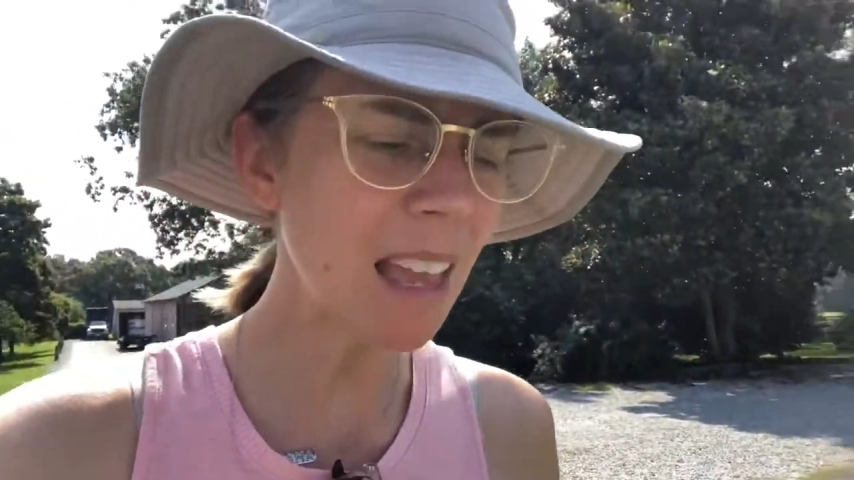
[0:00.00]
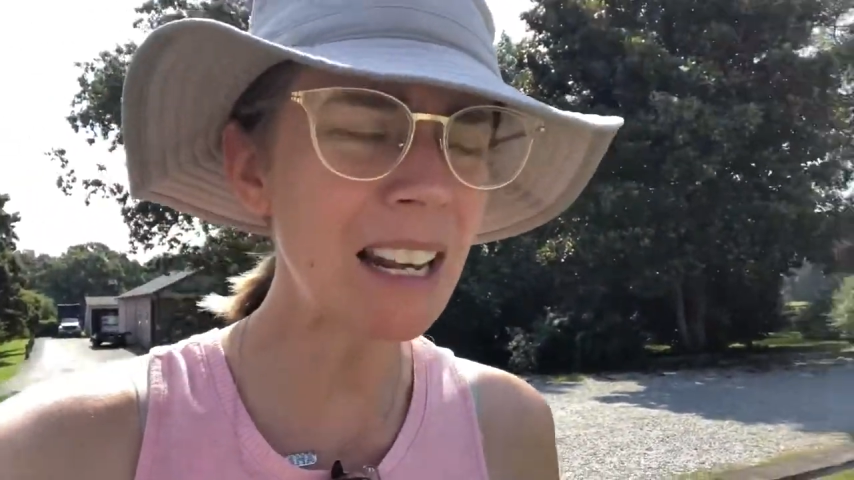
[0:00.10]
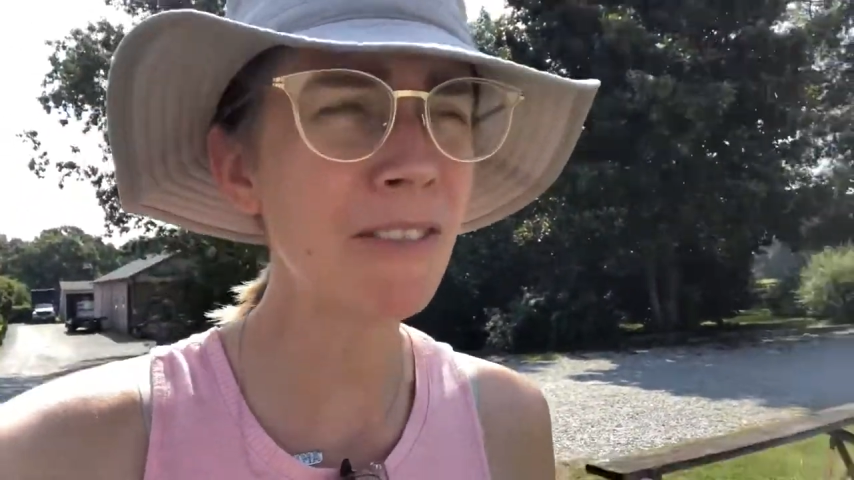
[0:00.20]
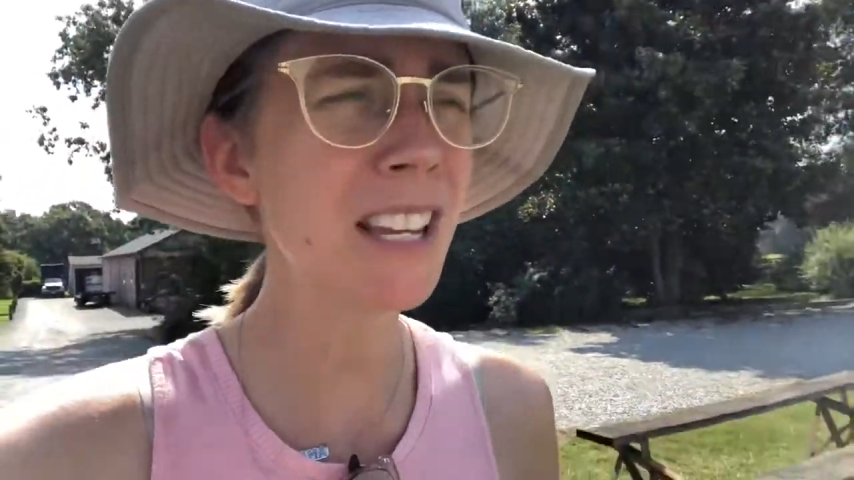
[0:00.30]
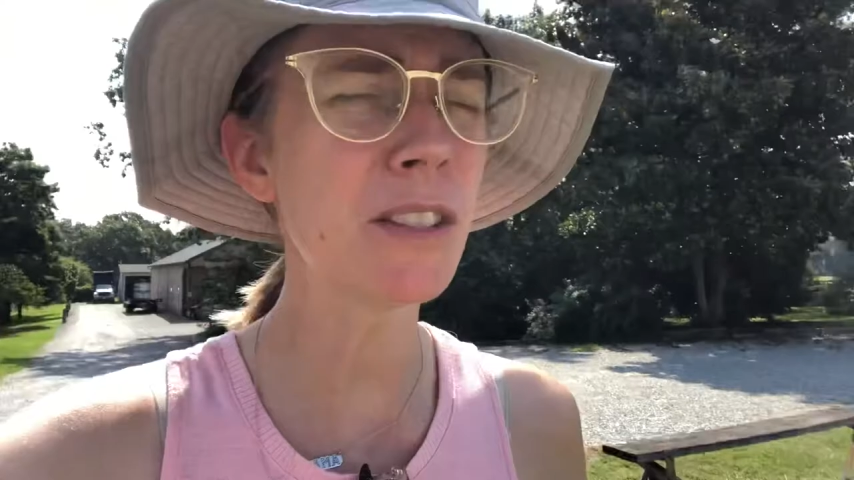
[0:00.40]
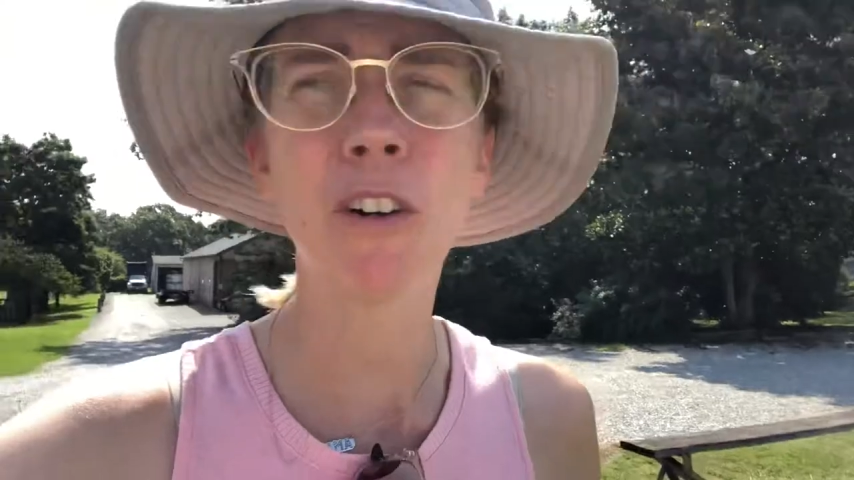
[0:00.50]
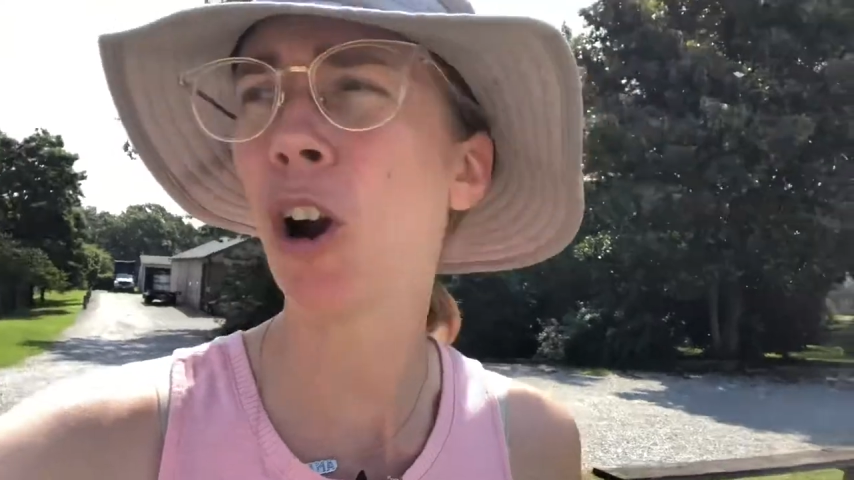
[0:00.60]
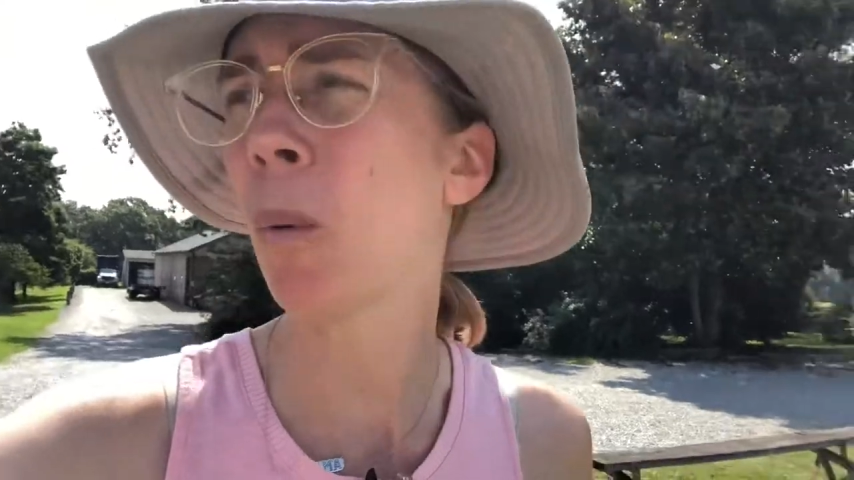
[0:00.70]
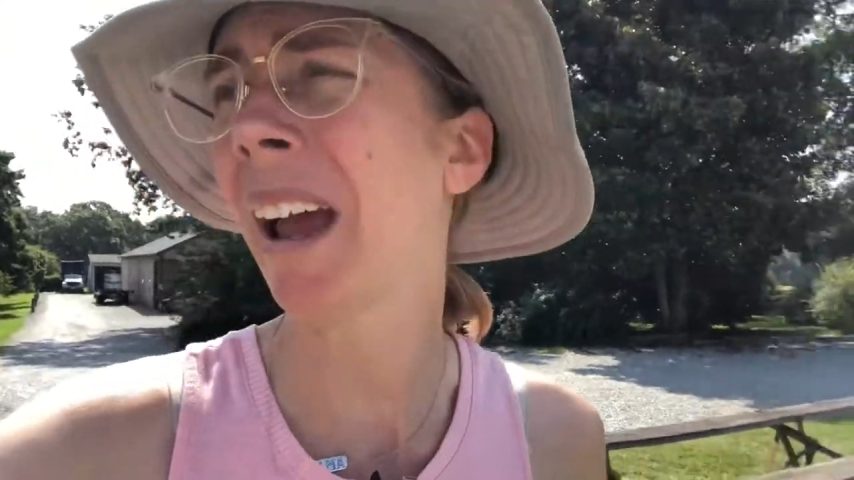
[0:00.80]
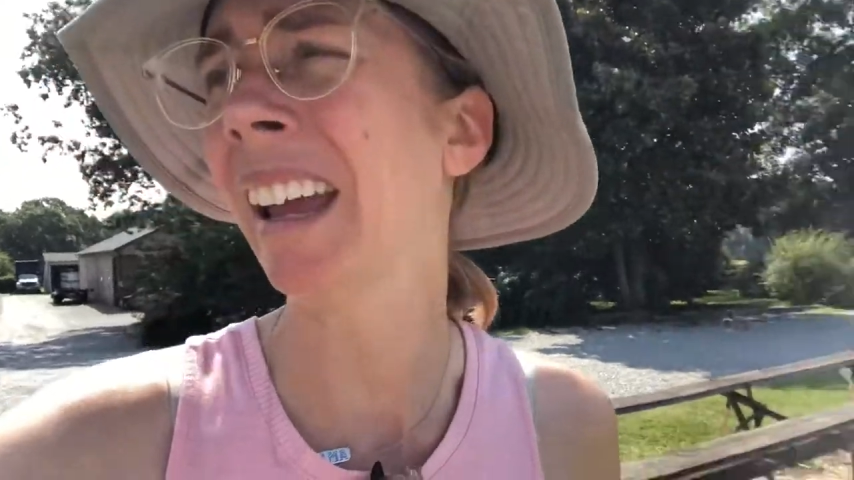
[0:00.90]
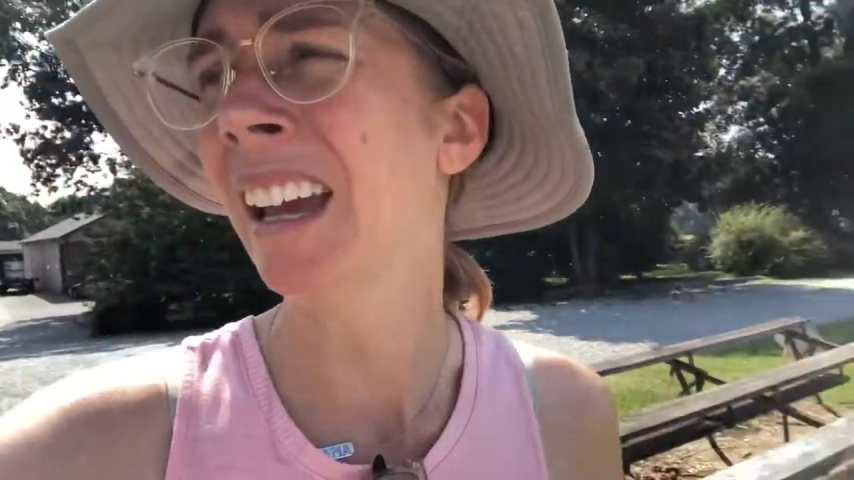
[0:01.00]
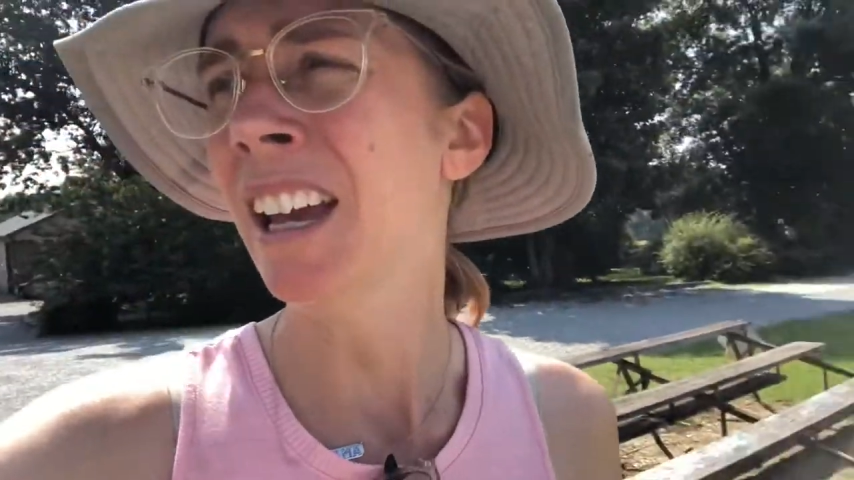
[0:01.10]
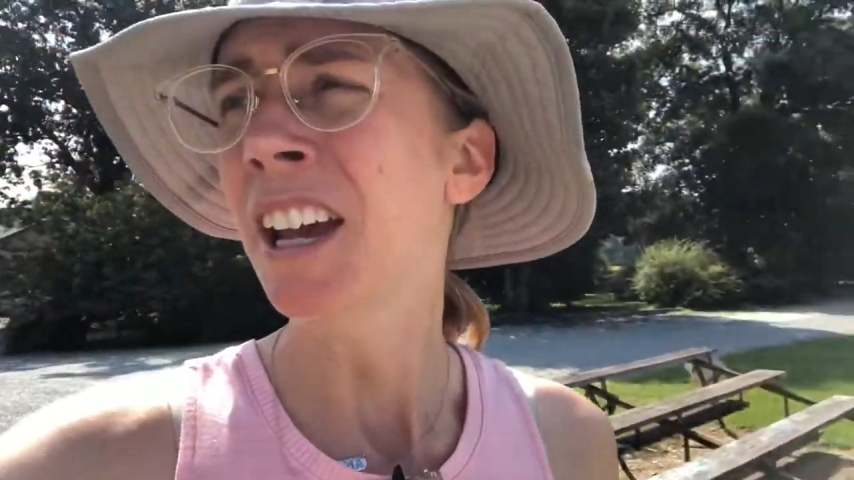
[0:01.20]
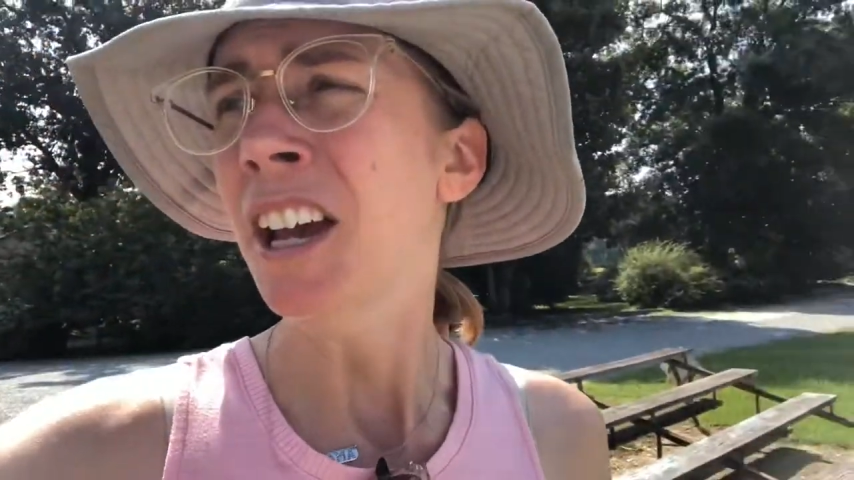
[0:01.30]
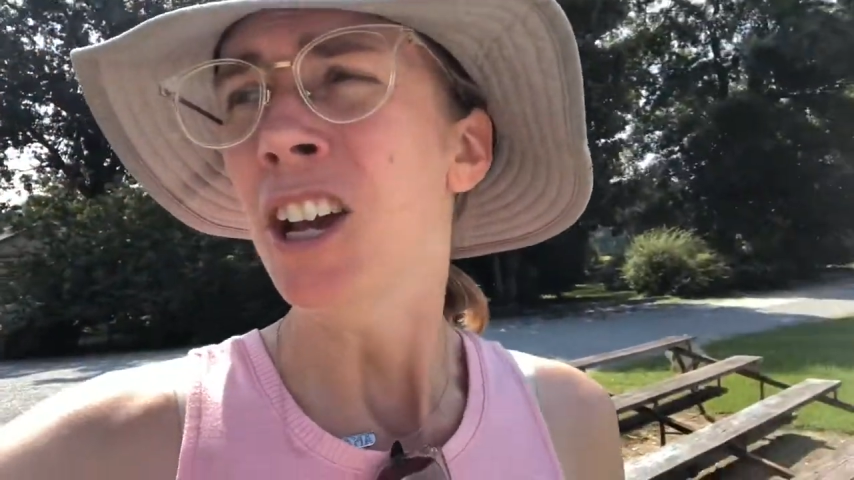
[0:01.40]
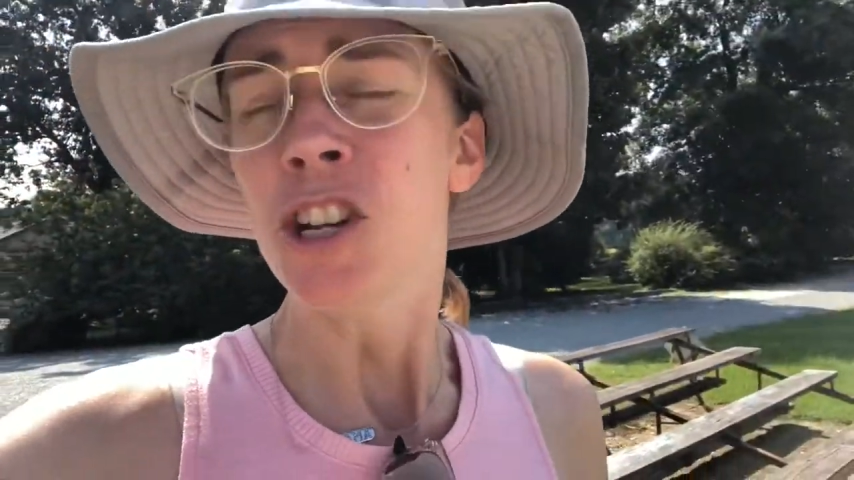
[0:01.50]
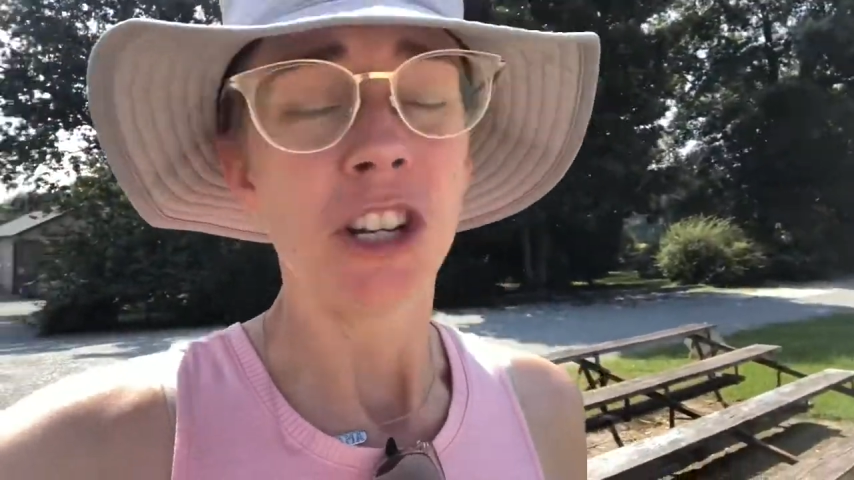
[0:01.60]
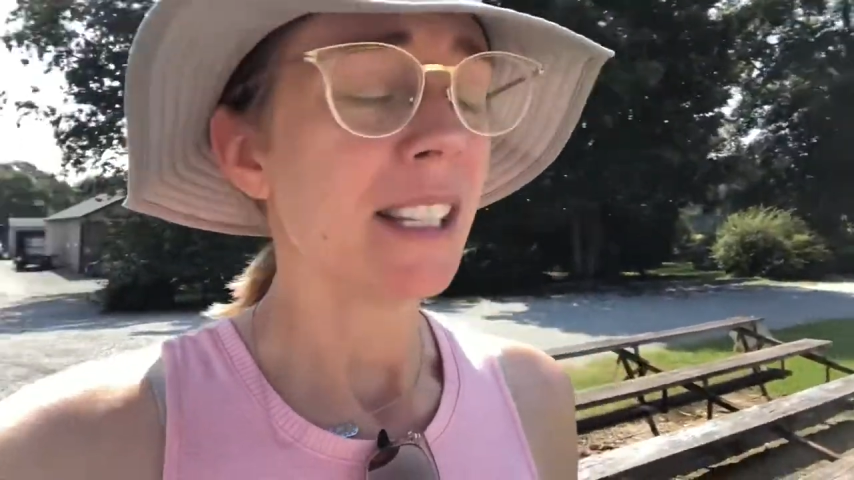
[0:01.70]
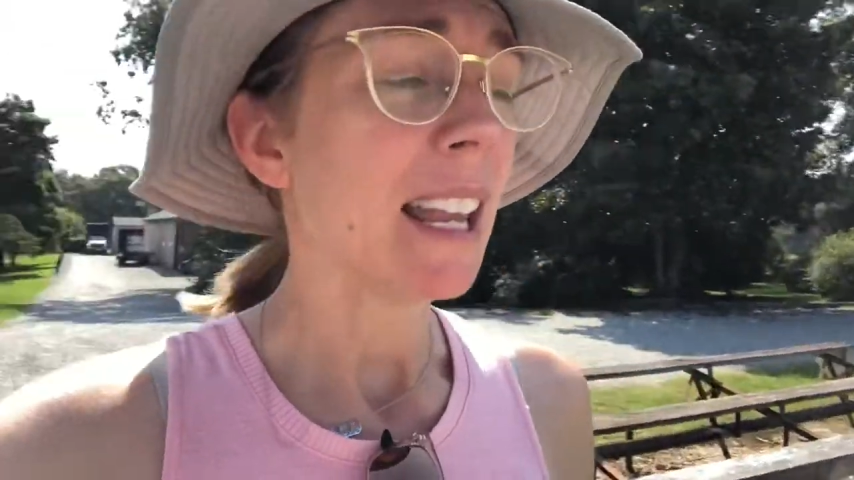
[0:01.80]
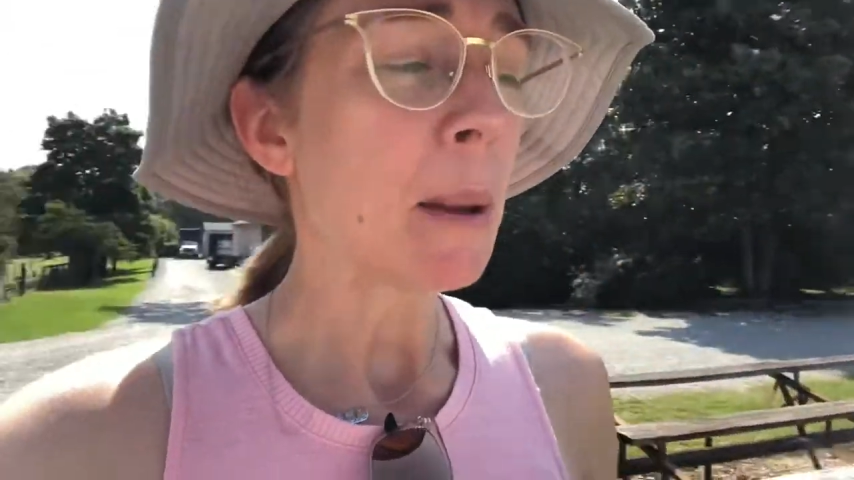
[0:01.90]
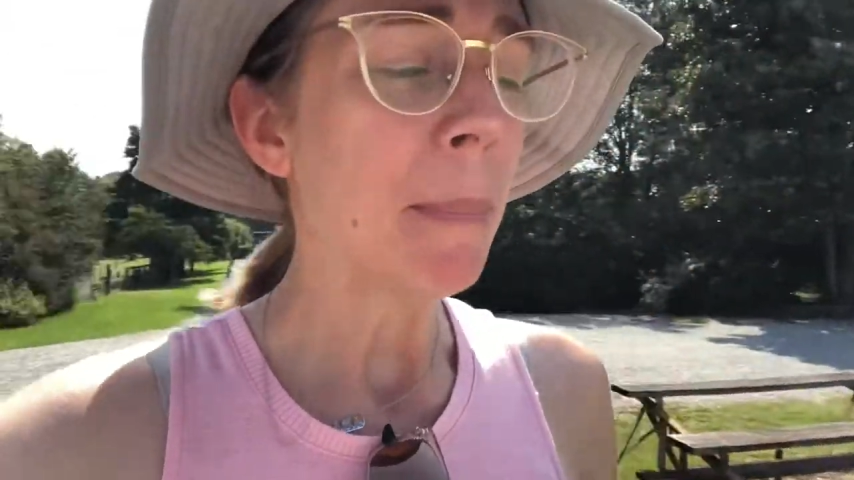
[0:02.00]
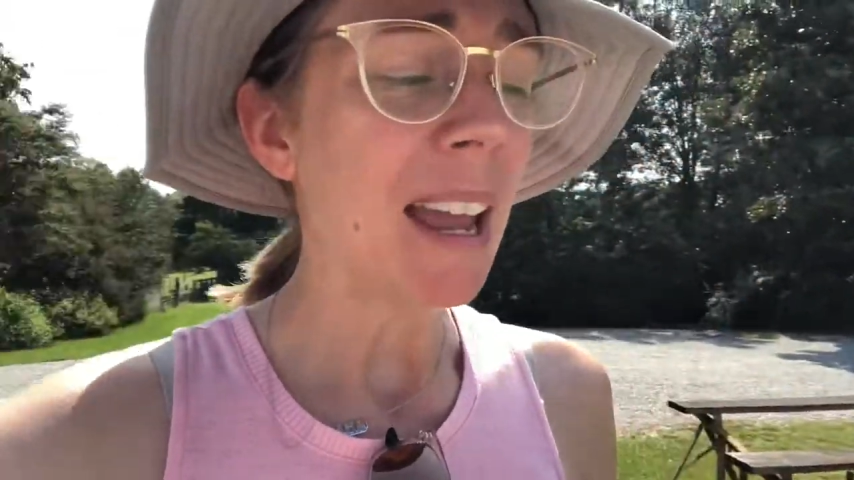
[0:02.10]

And if he's far away, she's like